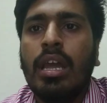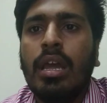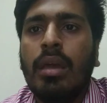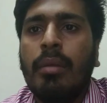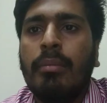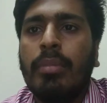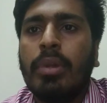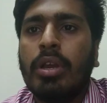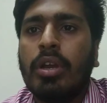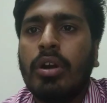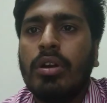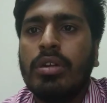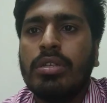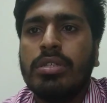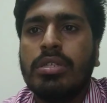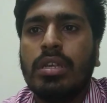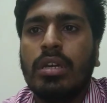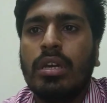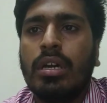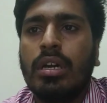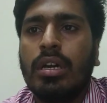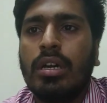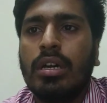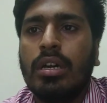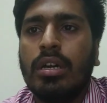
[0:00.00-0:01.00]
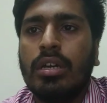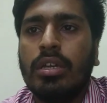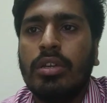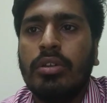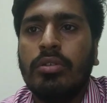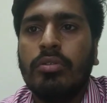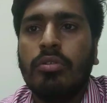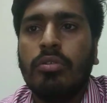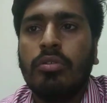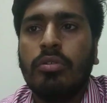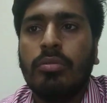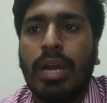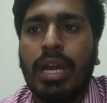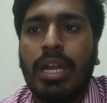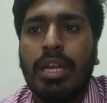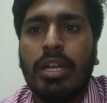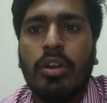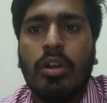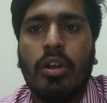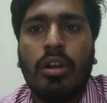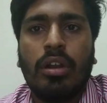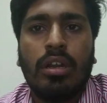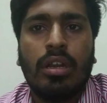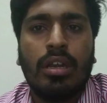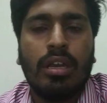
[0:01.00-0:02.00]
because you might
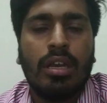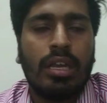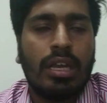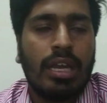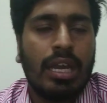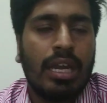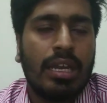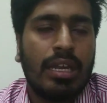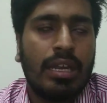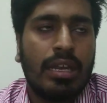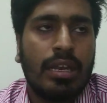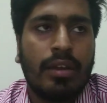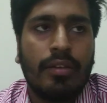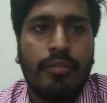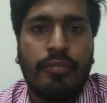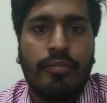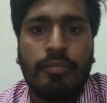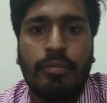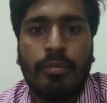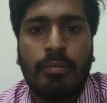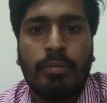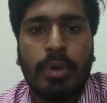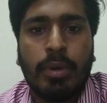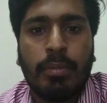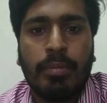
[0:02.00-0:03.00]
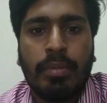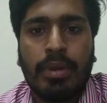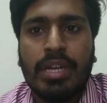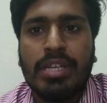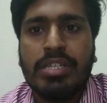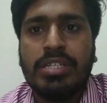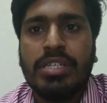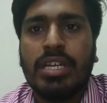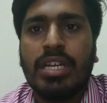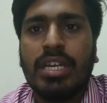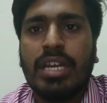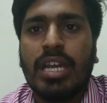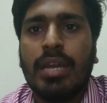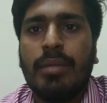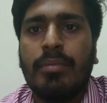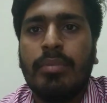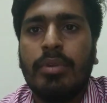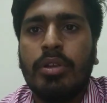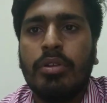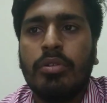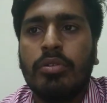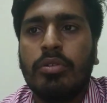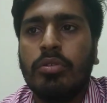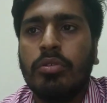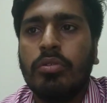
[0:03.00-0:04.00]
not get enough preparation time
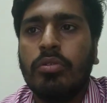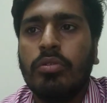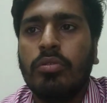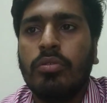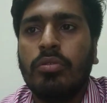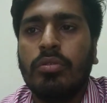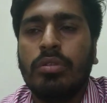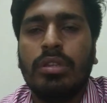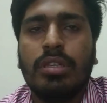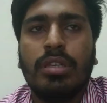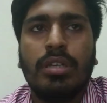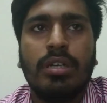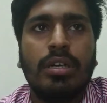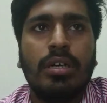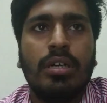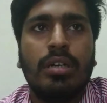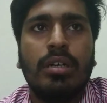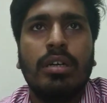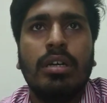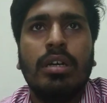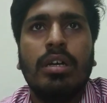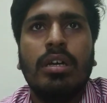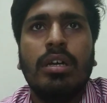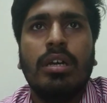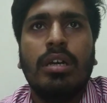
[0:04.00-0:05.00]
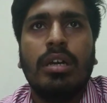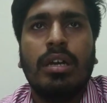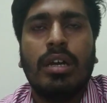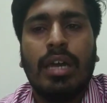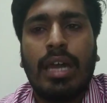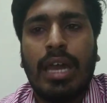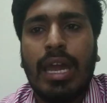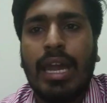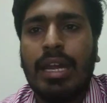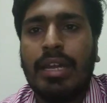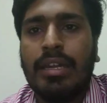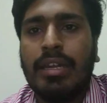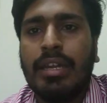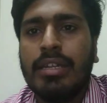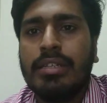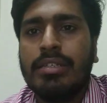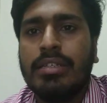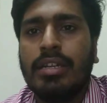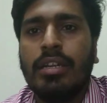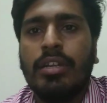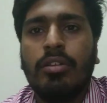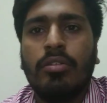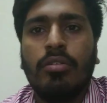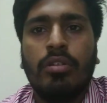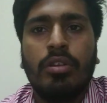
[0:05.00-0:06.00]
due to the hectic
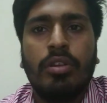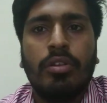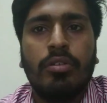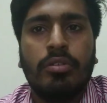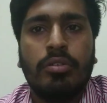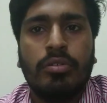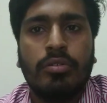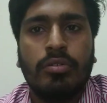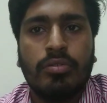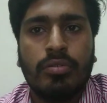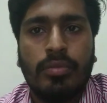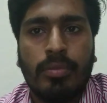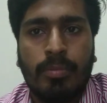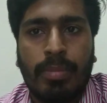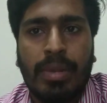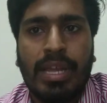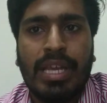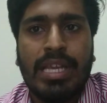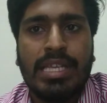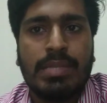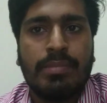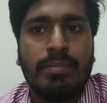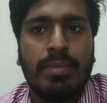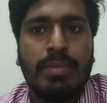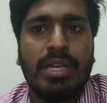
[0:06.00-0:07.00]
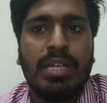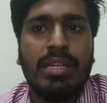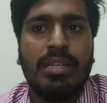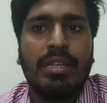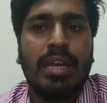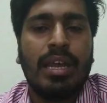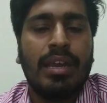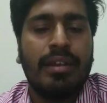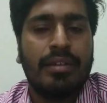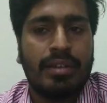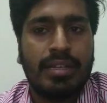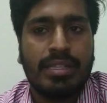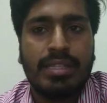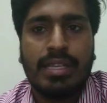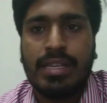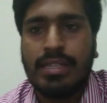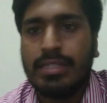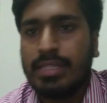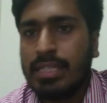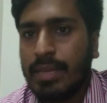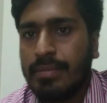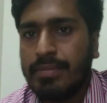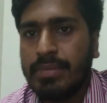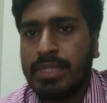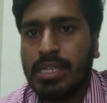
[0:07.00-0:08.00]
schedule due to placement, entrance
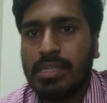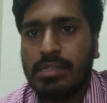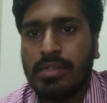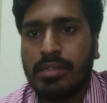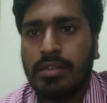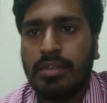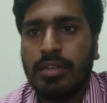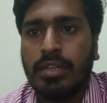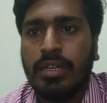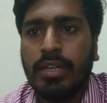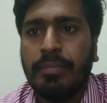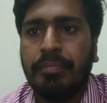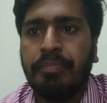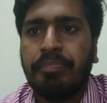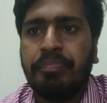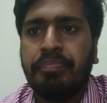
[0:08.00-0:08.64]
exams, etc.